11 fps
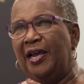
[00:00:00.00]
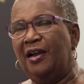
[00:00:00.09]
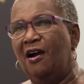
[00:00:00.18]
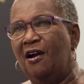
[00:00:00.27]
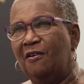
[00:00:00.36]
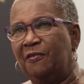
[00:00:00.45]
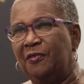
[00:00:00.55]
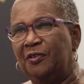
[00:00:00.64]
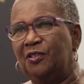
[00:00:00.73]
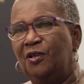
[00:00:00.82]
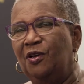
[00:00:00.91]
that
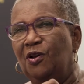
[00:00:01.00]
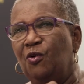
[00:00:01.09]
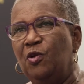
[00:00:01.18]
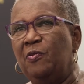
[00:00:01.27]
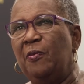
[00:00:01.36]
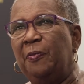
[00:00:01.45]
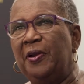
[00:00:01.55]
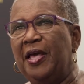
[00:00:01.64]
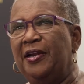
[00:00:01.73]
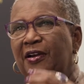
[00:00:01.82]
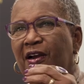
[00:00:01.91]
conference, we were
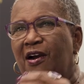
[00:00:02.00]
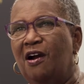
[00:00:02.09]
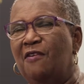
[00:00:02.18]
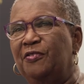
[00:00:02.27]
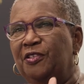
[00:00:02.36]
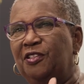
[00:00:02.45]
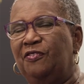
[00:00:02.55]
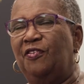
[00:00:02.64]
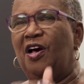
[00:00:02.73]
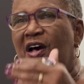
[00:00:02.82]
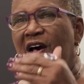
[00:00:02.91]
planning a conference
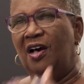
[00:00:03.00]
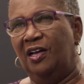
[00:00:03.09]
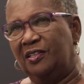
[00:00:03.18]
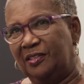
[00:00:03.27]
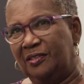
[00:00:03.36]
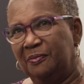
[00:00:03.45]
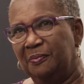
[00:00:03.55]
for us.